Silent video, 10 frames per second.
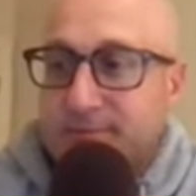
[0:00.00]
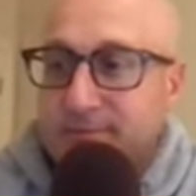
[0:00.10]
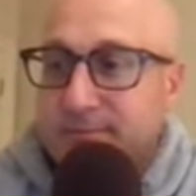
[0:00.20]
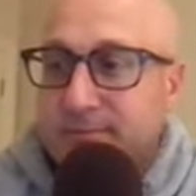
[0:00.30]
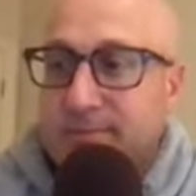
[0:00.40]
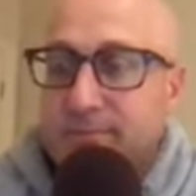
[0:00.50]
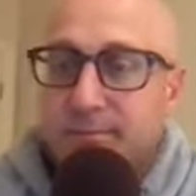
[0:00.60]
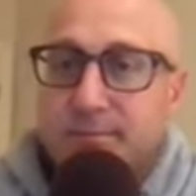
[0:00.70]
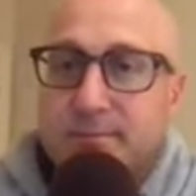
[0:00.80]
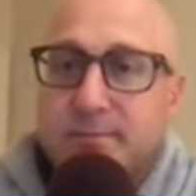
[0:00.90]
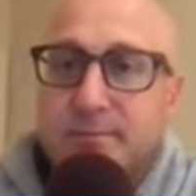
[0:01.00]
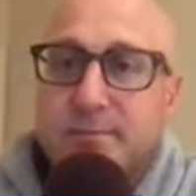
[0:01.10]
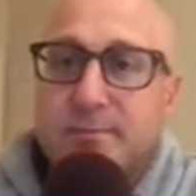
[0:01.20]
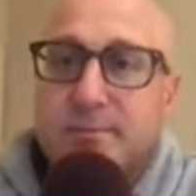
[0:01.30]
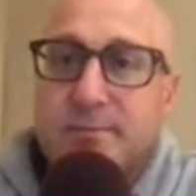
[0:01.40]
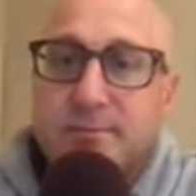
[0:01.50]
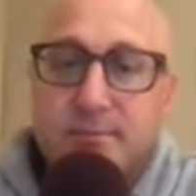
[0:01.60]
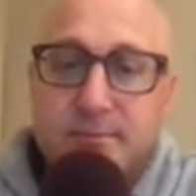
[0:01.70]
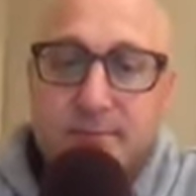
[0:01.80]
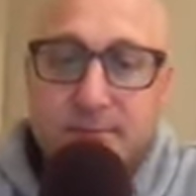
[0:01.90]

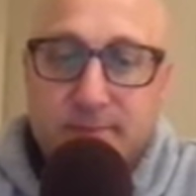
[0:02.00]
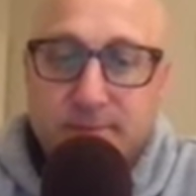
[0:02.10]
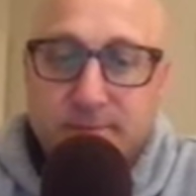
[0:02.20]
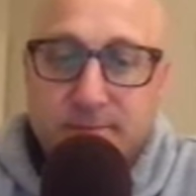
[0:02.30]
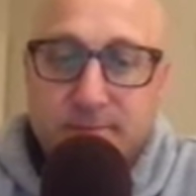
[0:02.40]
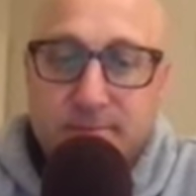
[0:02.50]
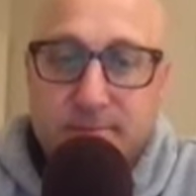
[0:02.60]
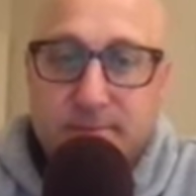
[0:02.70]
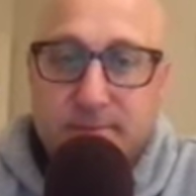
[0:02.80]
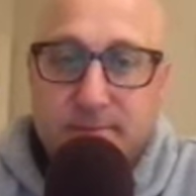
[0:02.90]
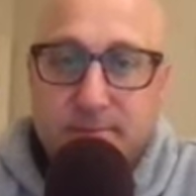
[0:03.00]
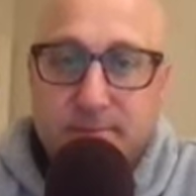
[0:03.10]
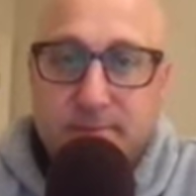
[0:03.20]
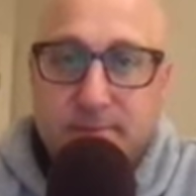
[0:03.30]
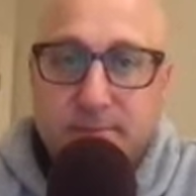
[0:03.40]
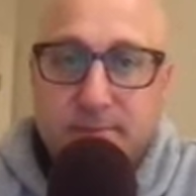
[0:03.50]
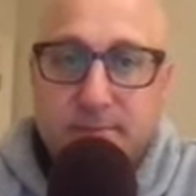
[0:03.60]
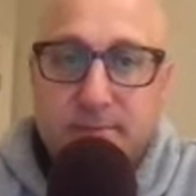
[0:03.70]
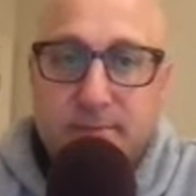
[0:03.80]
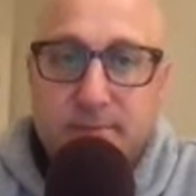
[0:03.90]

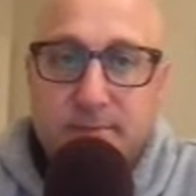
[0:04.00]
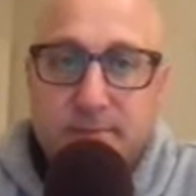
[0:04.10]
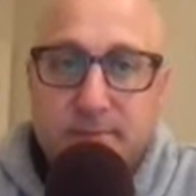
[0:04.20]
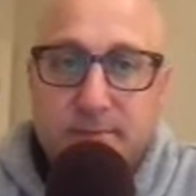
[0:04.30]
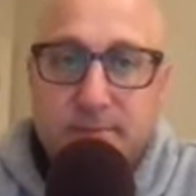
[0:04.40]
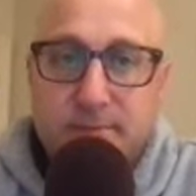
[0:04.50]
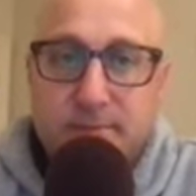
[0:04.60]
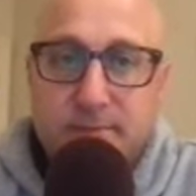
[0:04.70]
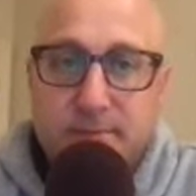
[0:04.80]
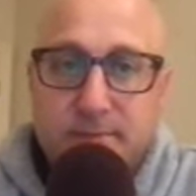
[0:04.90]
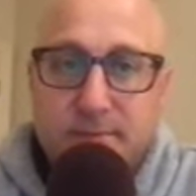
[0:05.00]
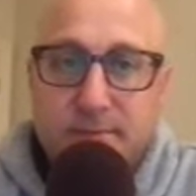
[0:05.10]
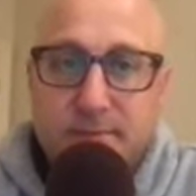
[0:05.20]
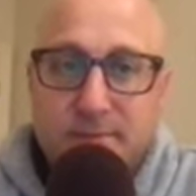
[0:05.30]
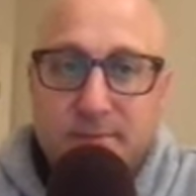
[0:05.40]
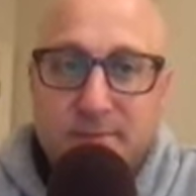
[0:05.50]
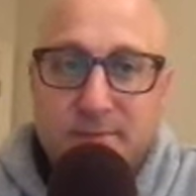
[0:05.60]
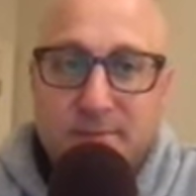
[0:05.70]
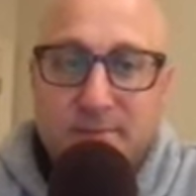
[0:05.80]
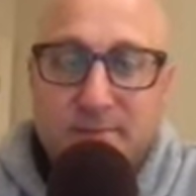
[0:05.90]

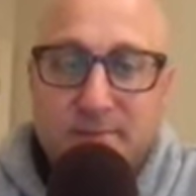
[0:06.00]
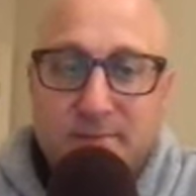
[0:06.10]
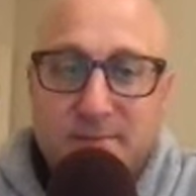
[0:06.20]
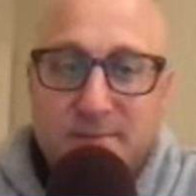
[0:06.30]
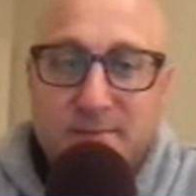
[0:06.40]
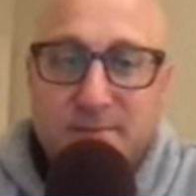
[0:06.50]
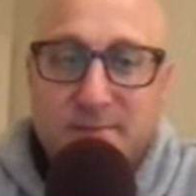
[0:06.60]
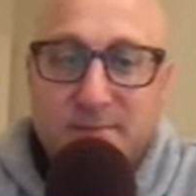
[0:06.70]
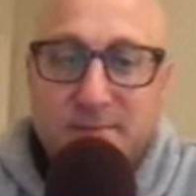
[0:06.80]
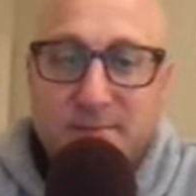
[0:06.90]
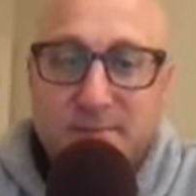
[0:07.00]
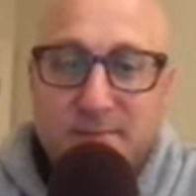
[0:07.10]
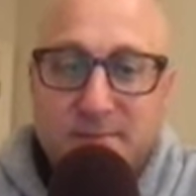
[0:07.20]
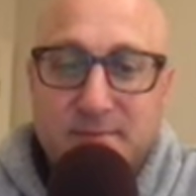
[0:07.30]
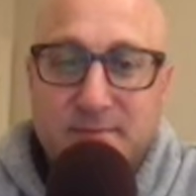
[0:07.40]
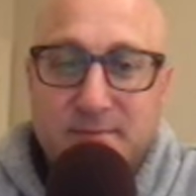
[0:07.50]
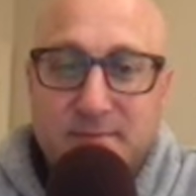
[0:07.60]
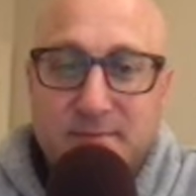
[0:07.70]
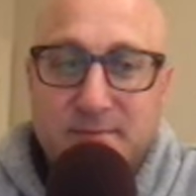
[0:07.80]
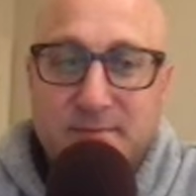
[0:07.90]
(silent)